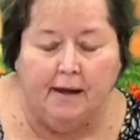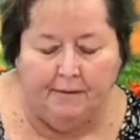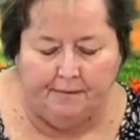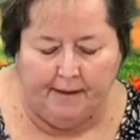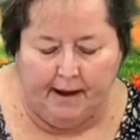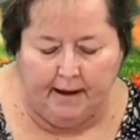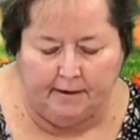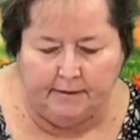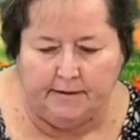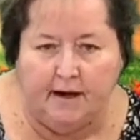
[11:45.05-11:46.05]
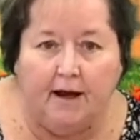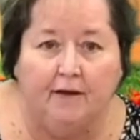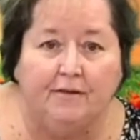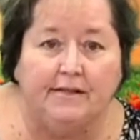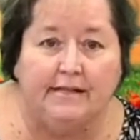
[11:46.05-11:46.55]
that did not
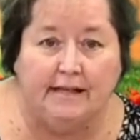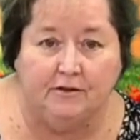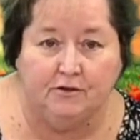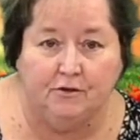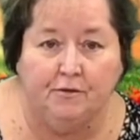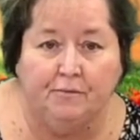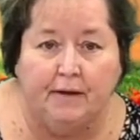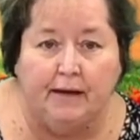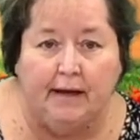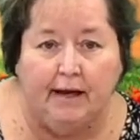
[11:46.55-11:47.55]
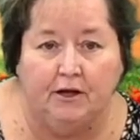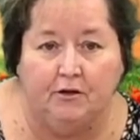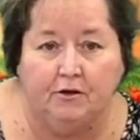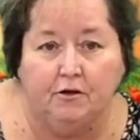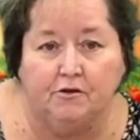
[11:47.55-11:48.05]
have the stencil and you
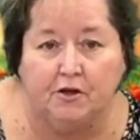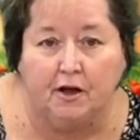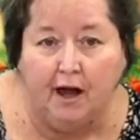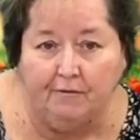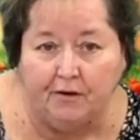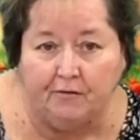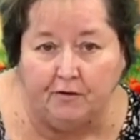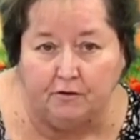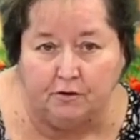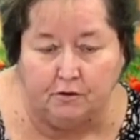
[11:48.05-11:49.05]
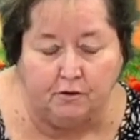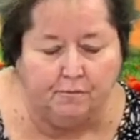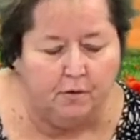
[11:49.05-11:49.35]
used a coffee filter